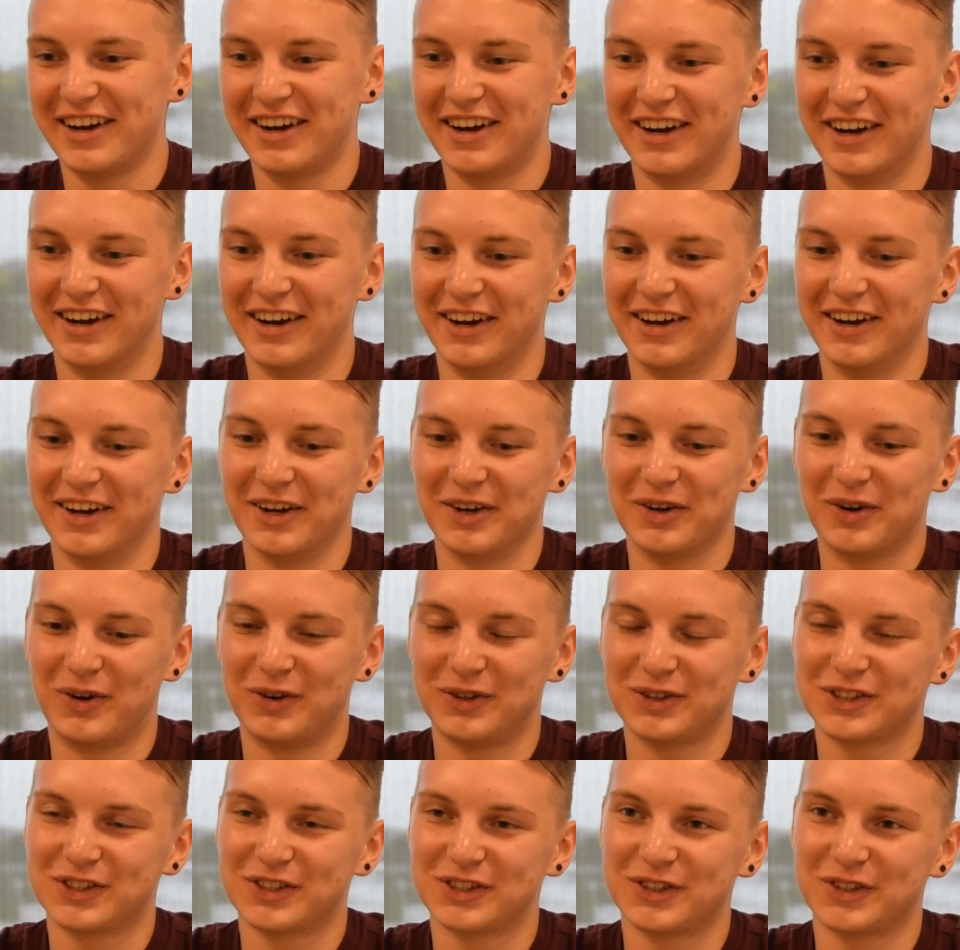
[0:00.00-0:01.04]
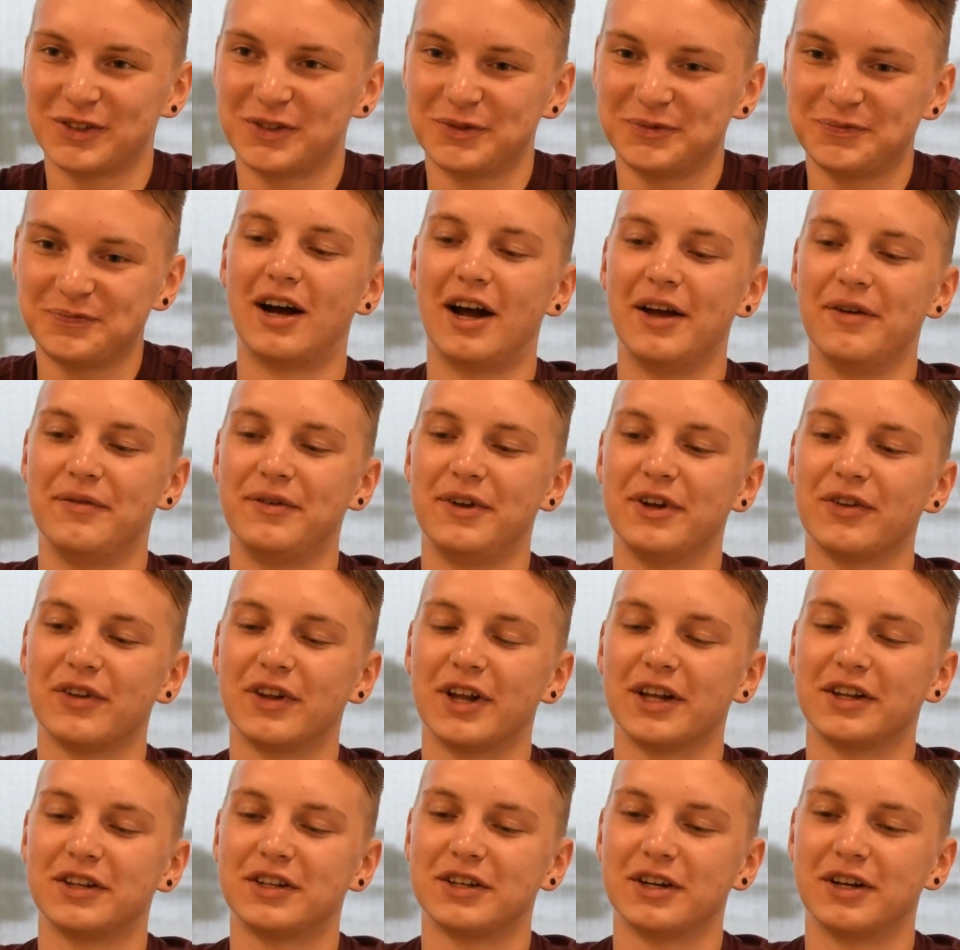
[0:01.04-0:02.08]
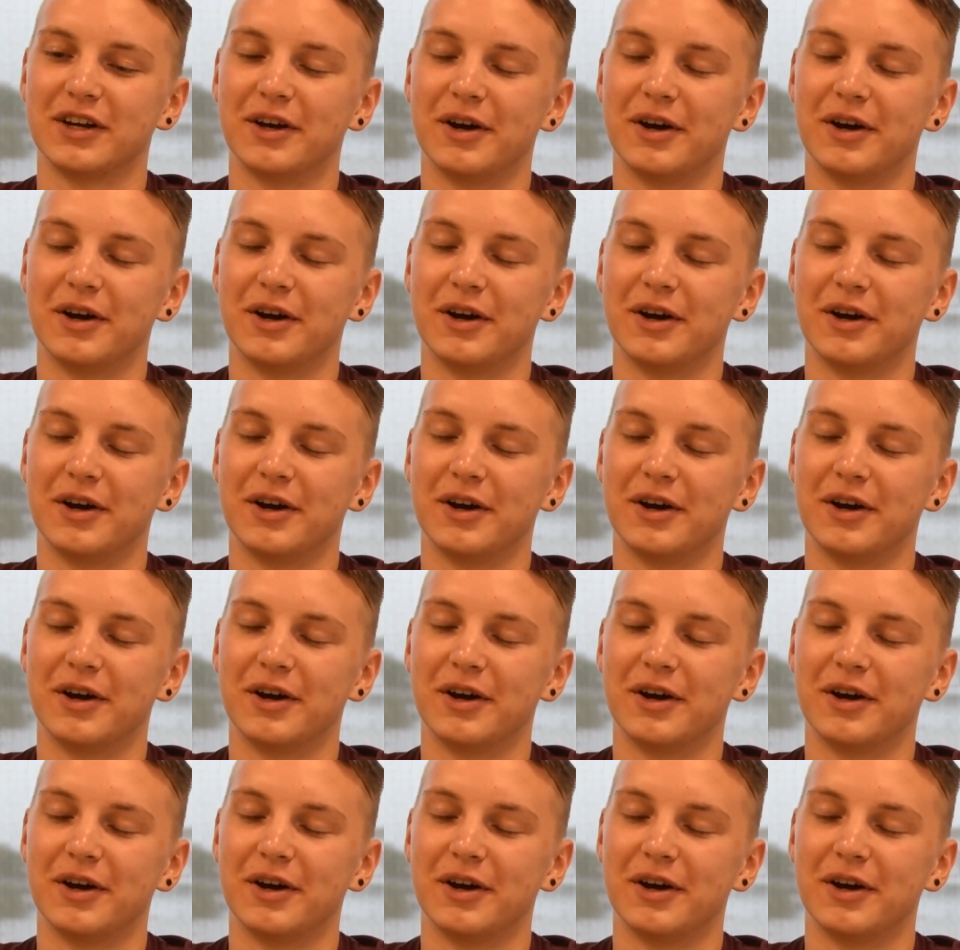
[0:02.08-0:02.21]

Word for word: Uh, also, I feel that